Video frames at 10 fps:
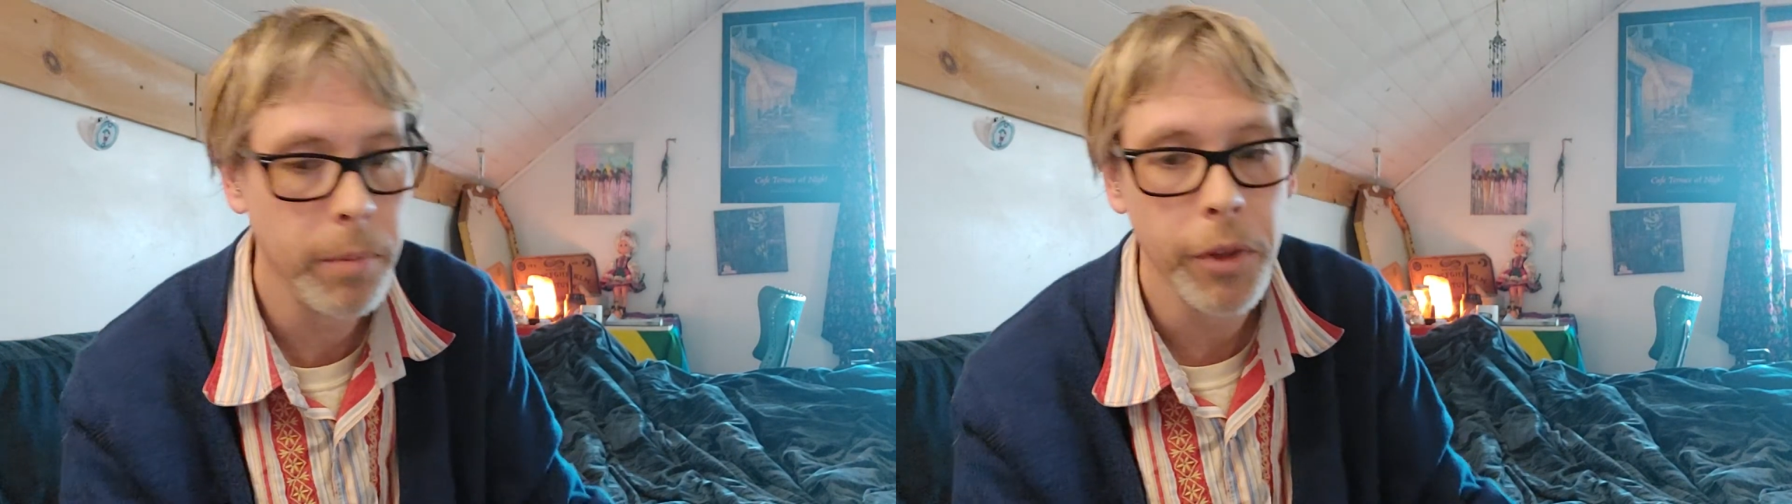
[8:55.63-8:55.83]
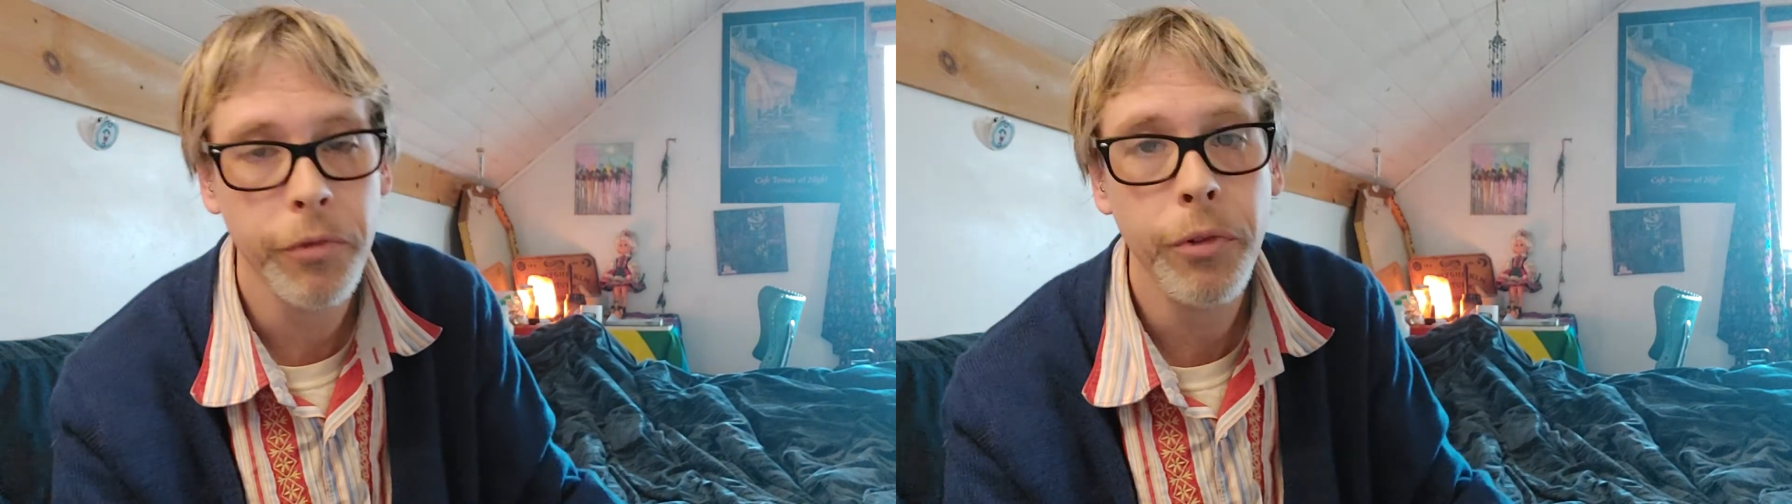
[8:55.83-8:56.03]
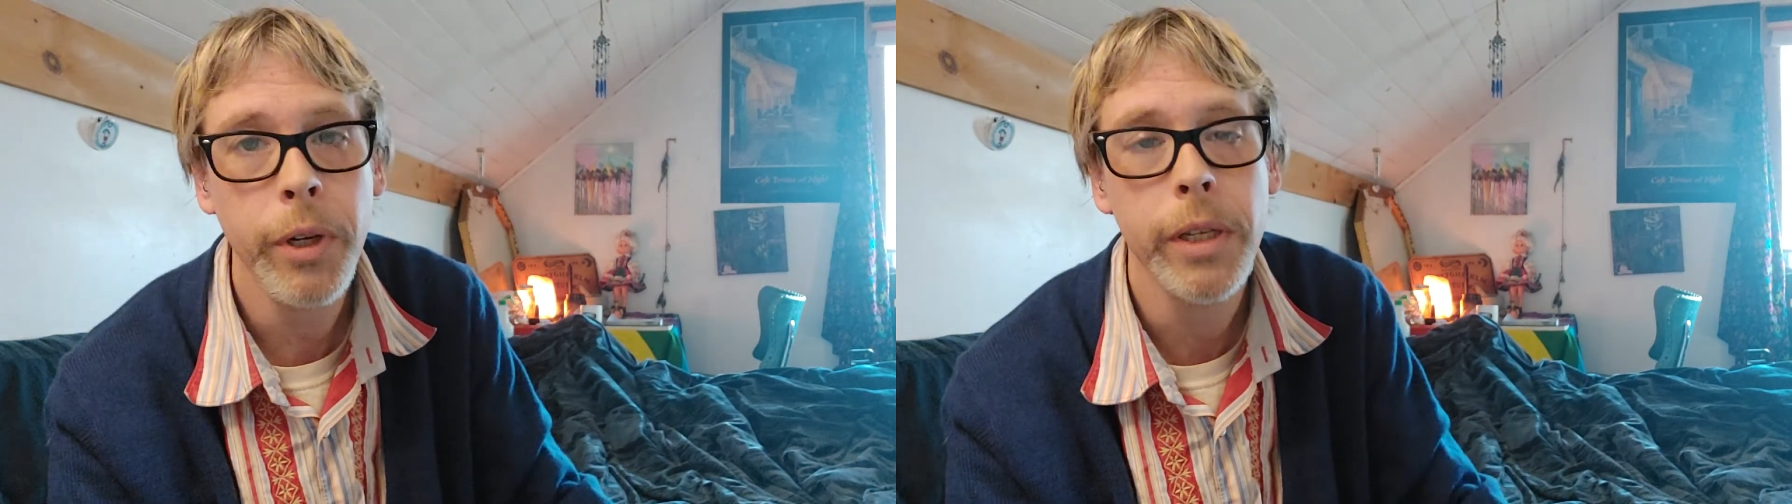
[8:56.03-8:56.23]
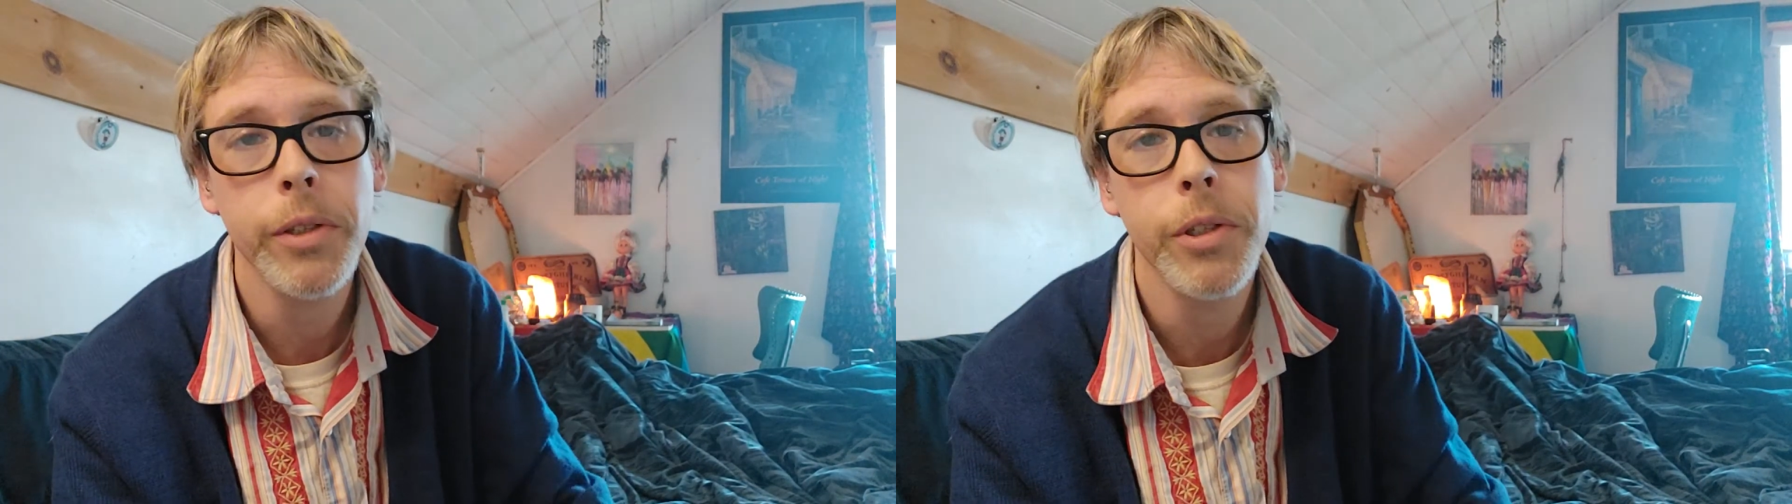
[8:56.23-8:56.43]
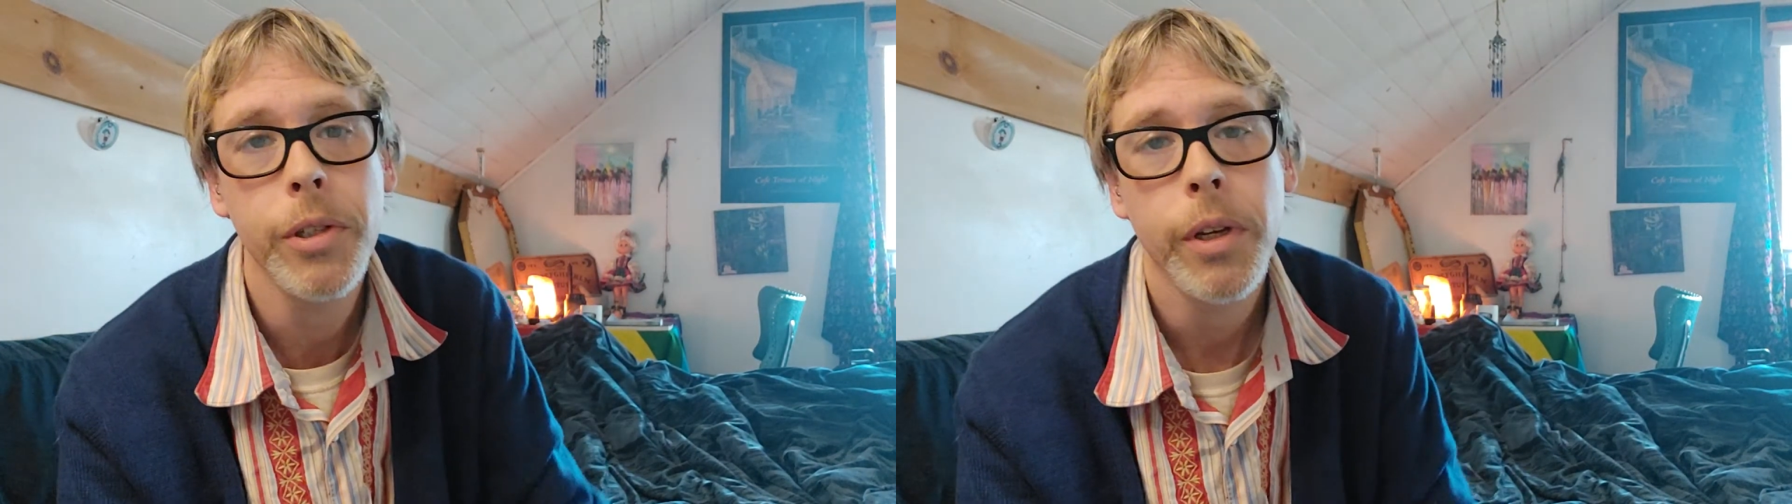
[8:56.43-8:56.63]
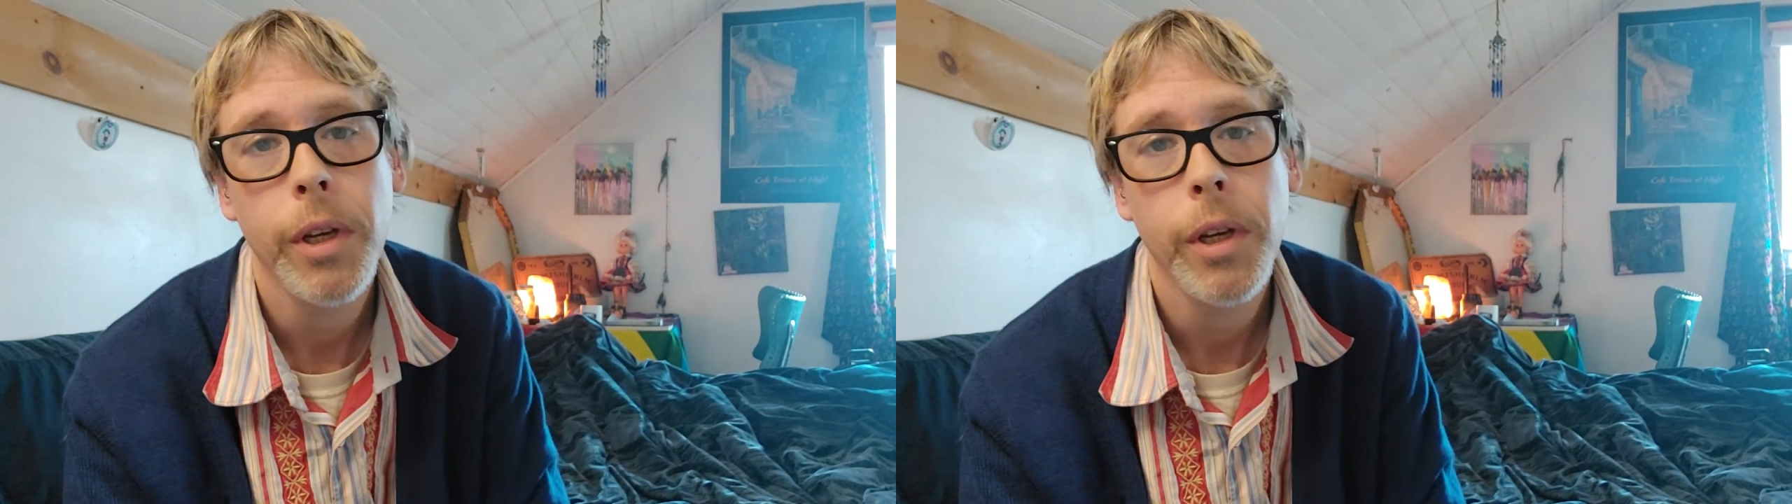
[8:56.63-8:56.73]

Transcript: the footage